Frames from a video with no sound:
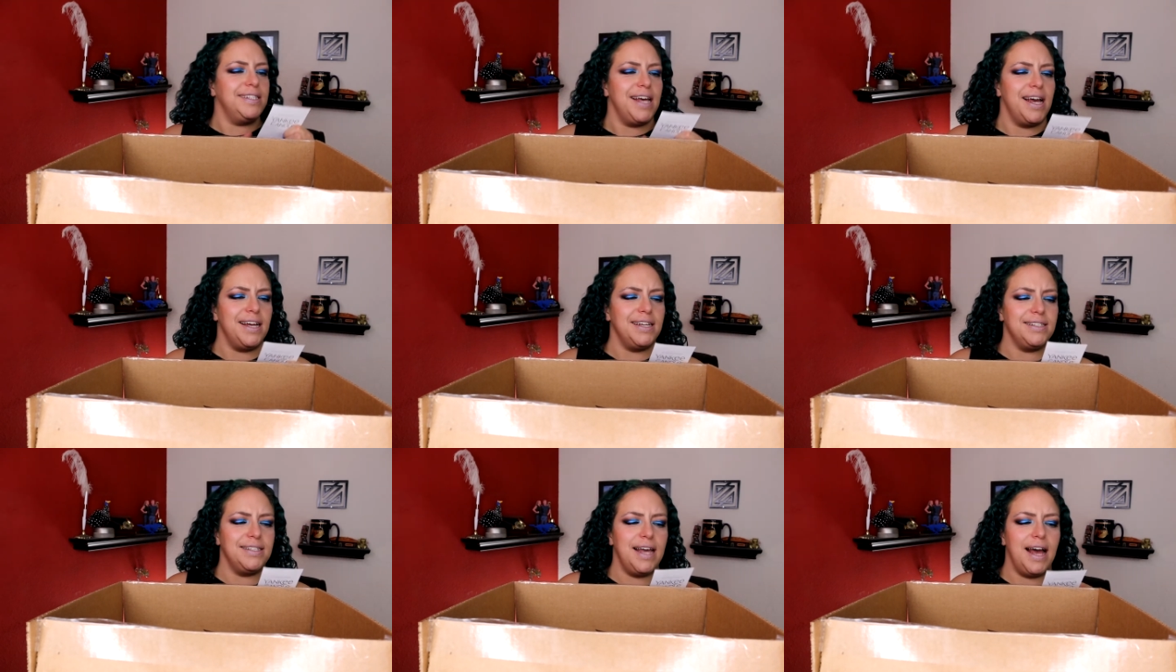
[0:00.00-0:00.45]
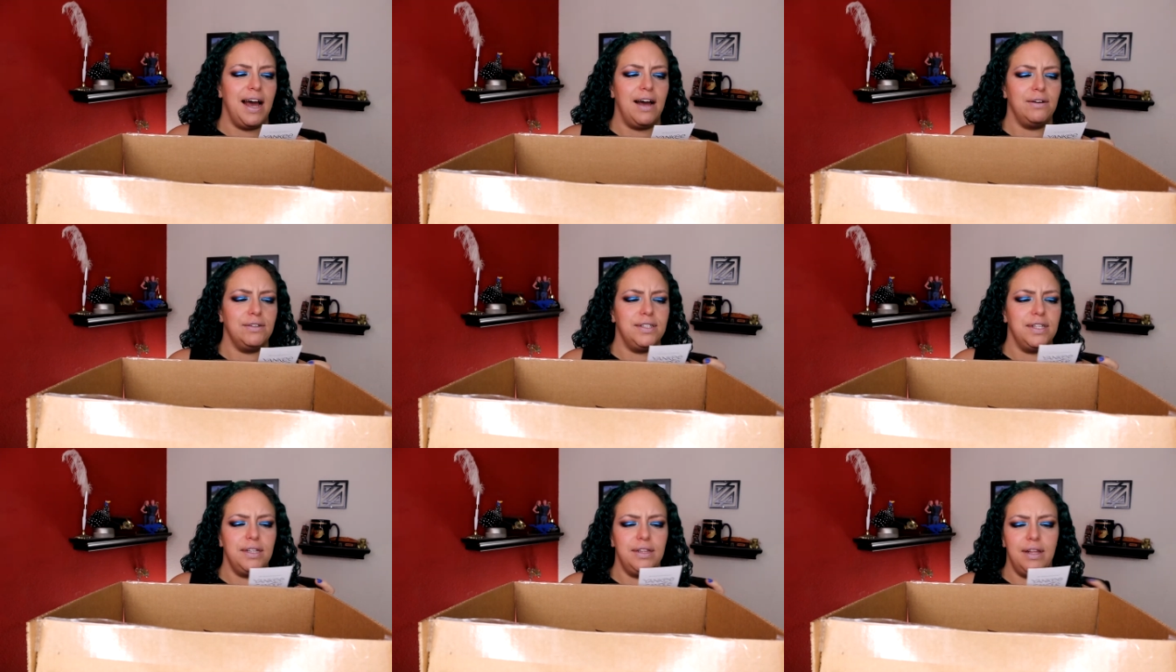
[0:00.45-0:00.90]
says
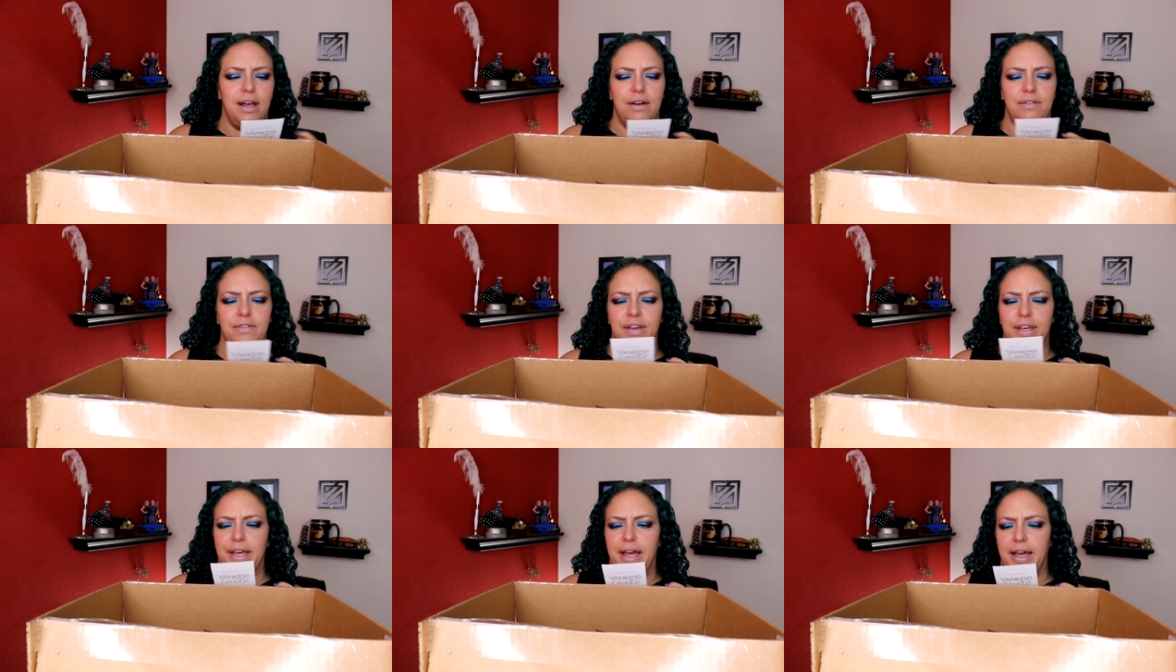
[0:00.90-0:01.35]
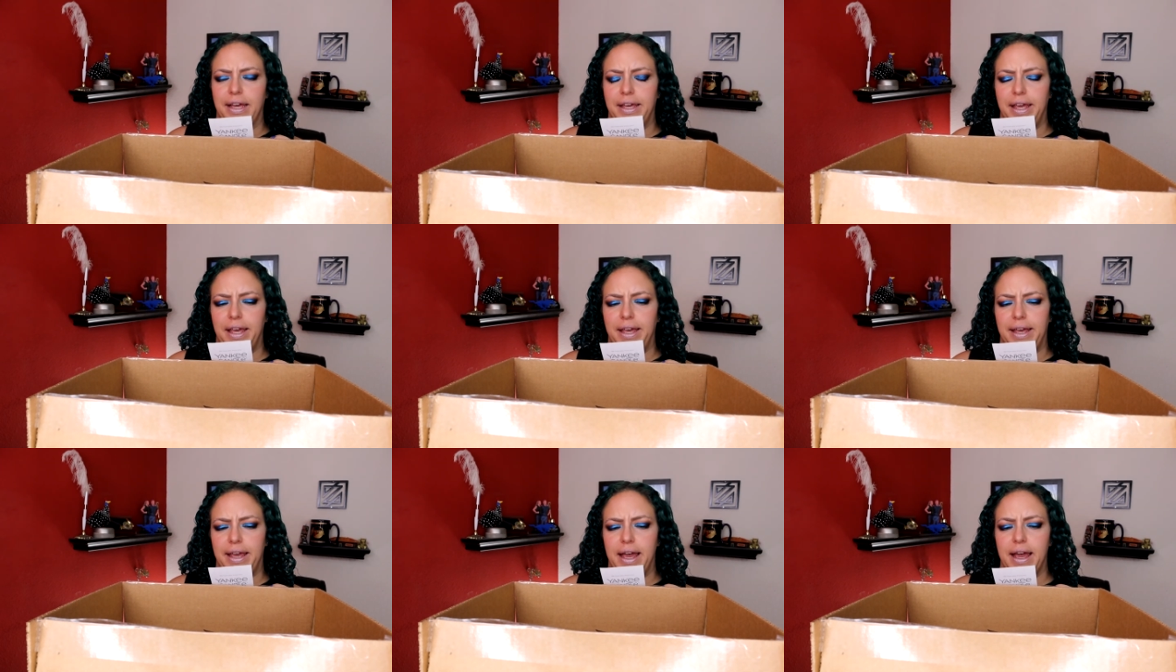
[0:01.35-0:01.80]
how to love a
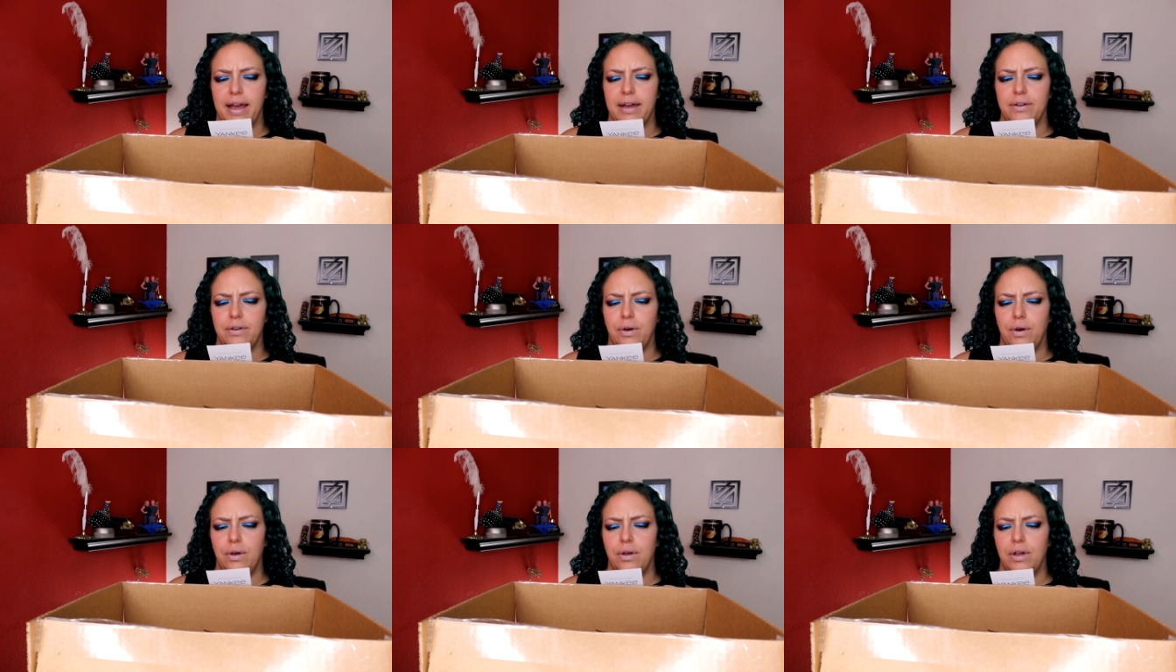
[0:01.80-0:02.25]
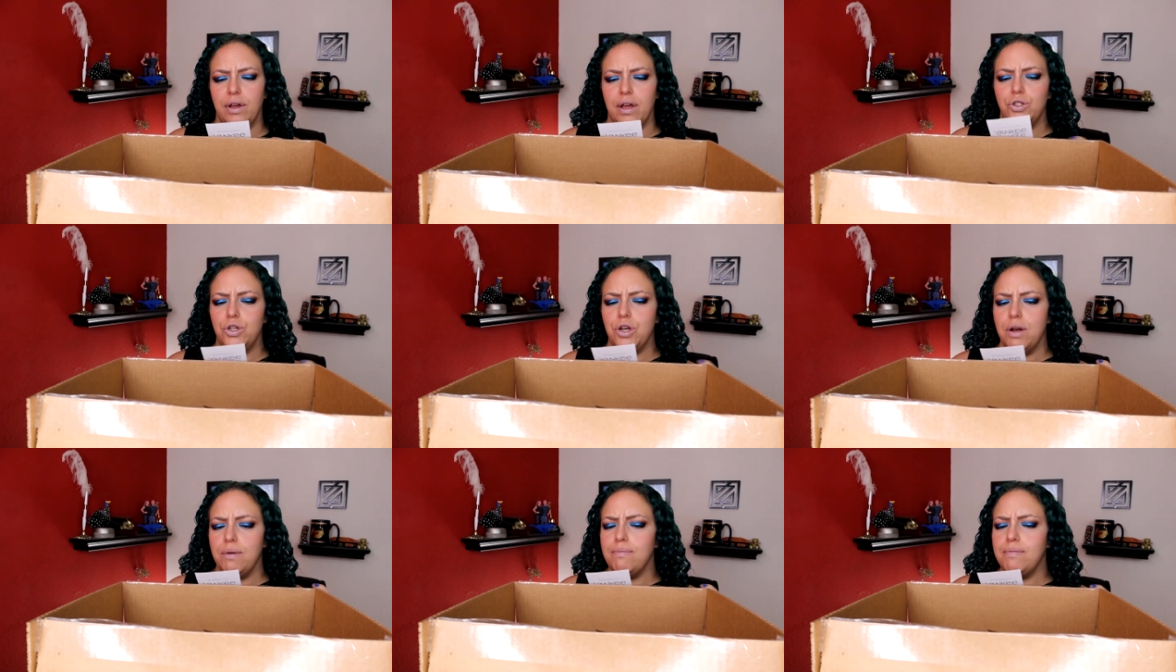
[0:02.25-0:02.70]
Yankee Candle.
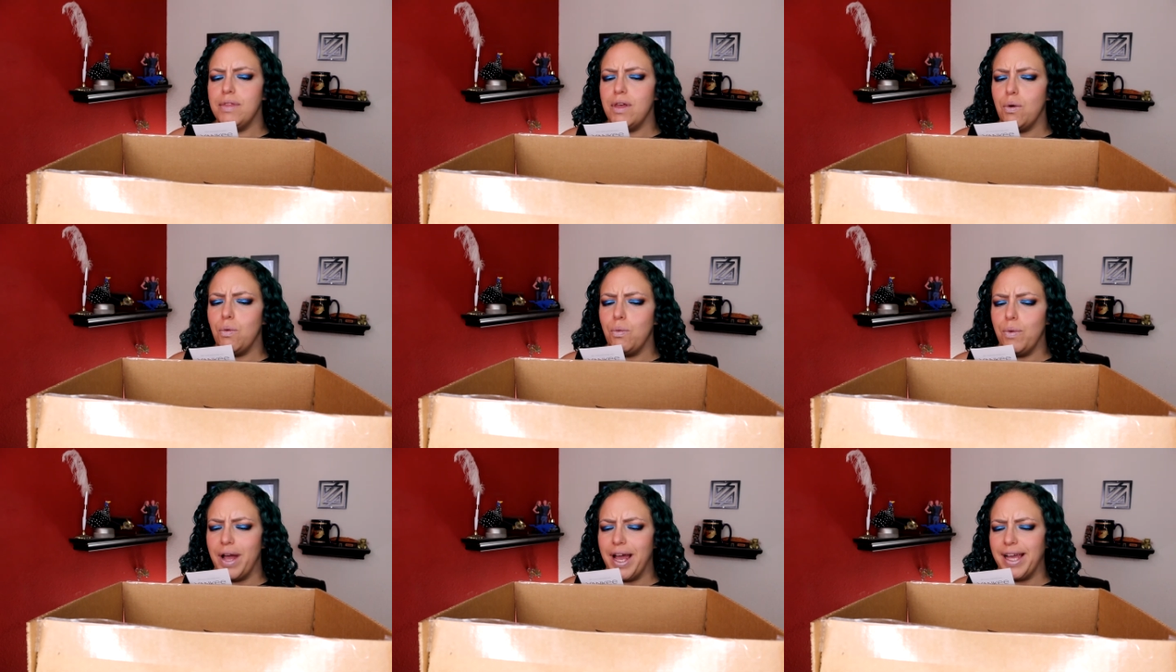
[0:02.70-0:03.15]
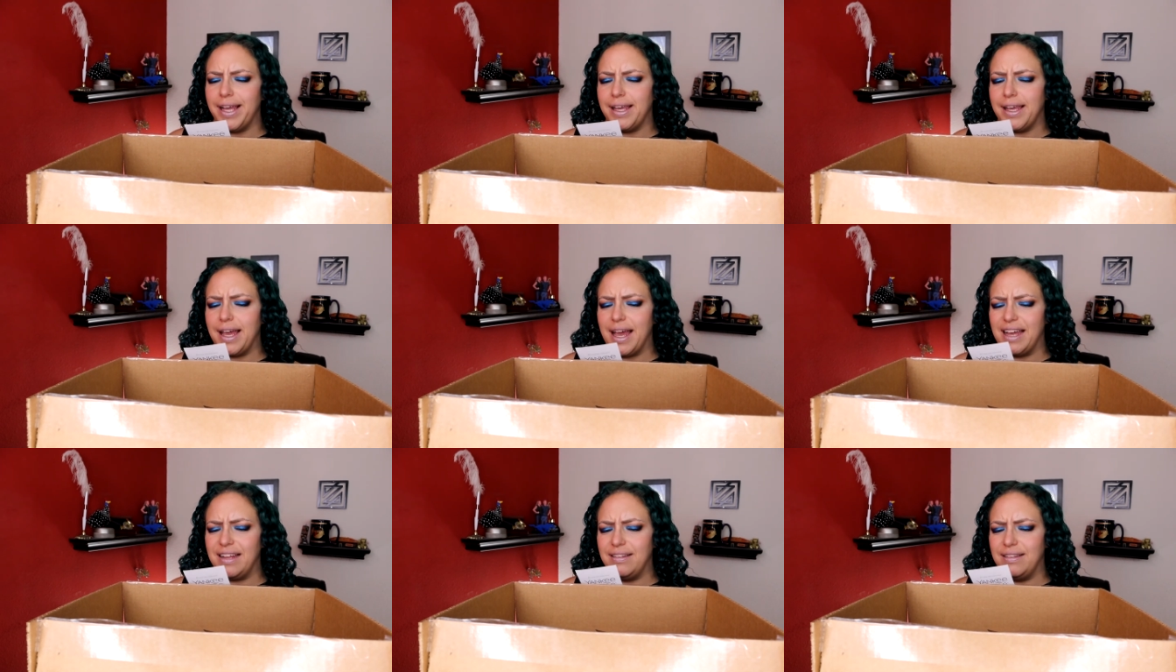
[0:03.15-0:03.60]
Trim the
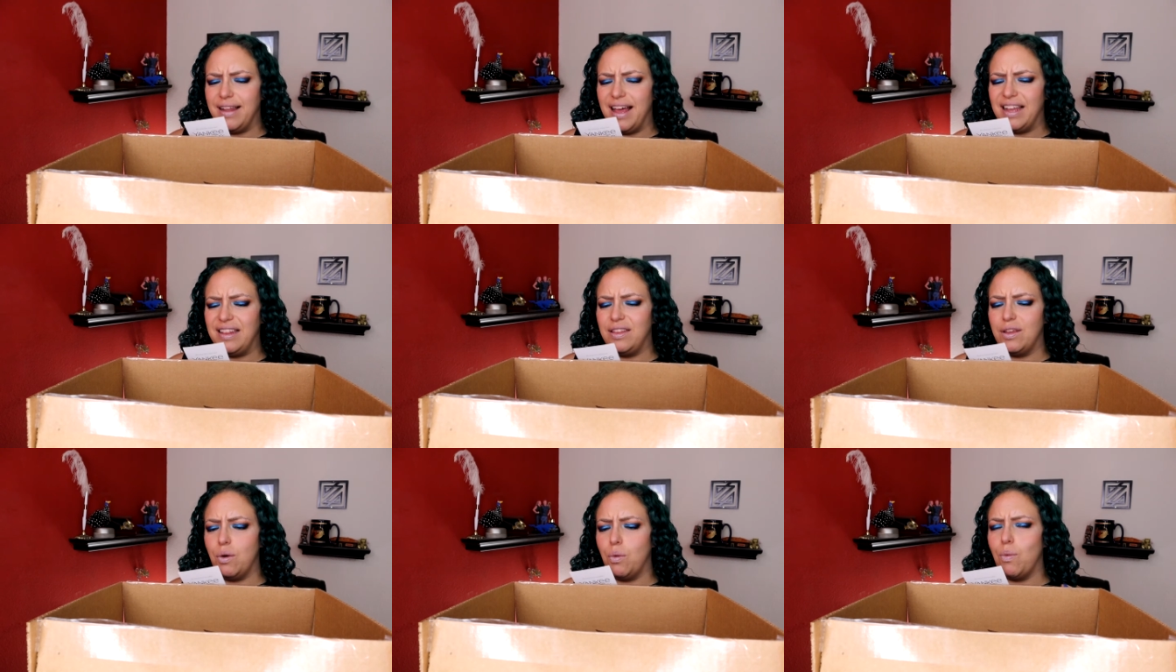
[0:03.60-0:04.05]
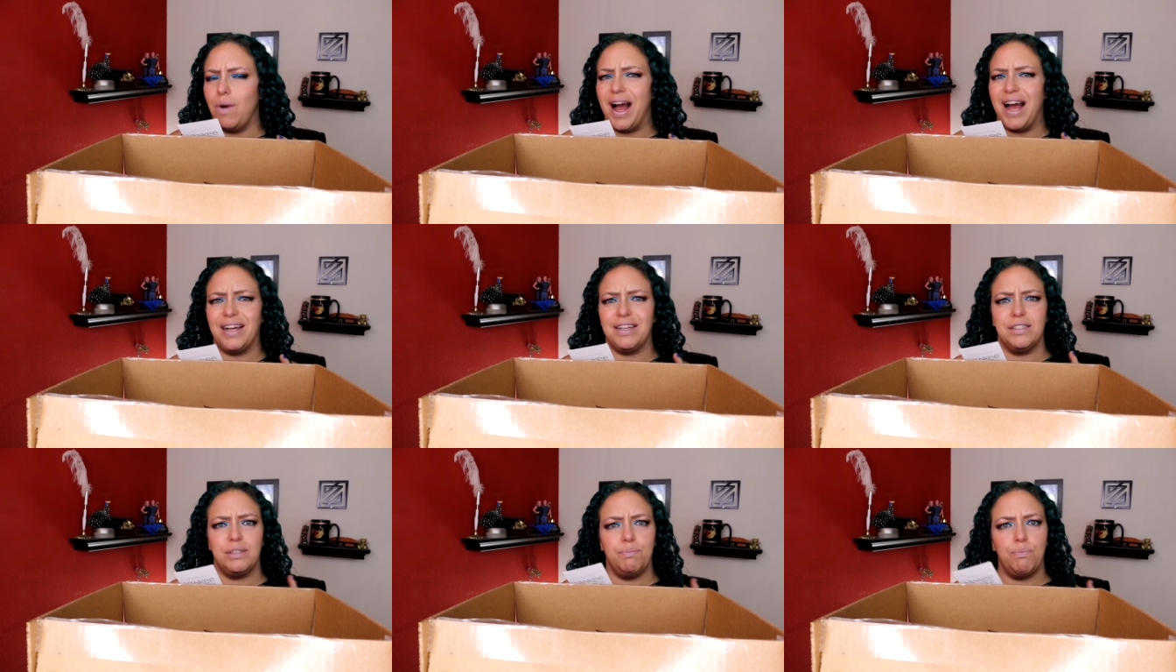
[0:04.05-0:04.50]
wick and let the
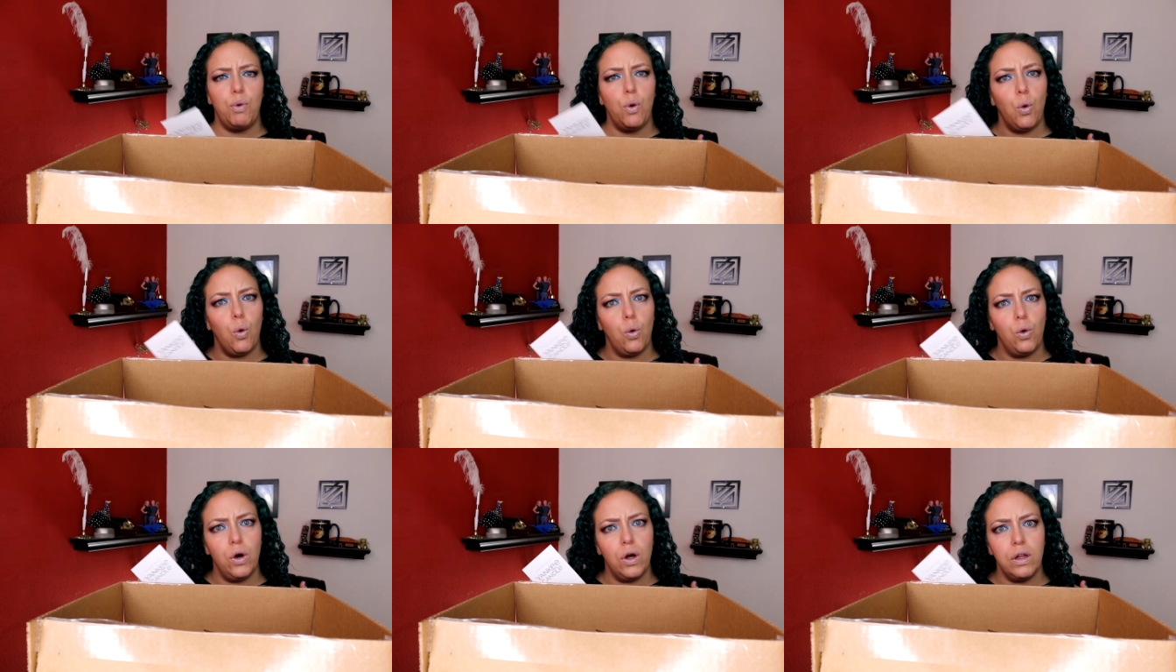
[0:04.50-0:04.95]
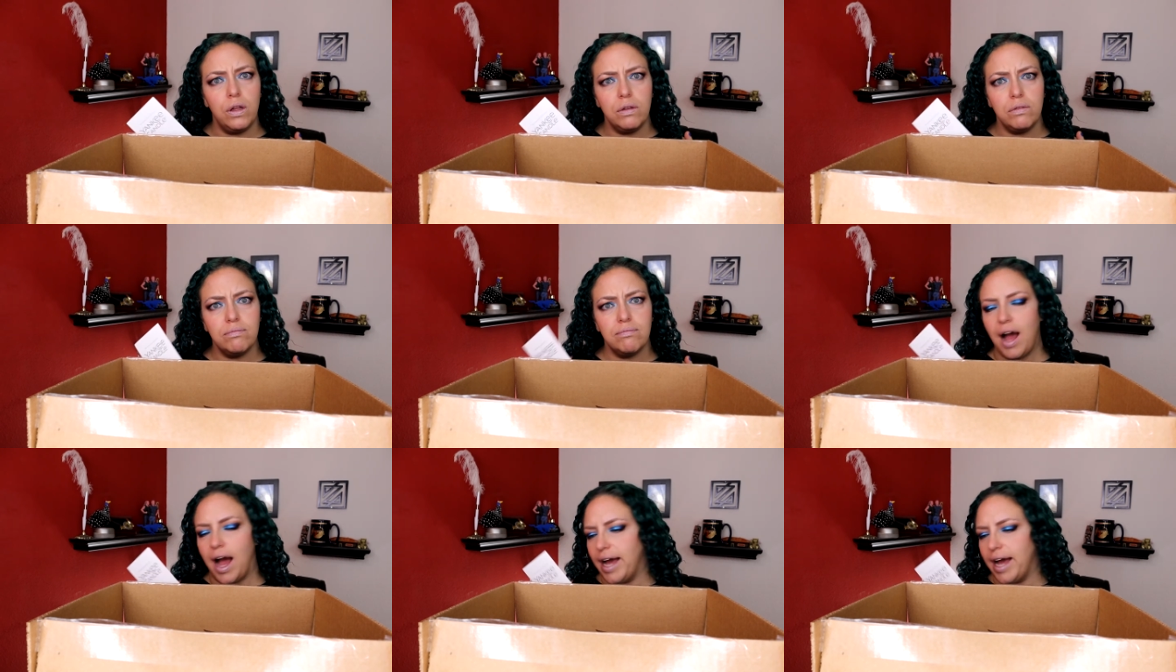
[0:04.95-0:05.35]
wax pool.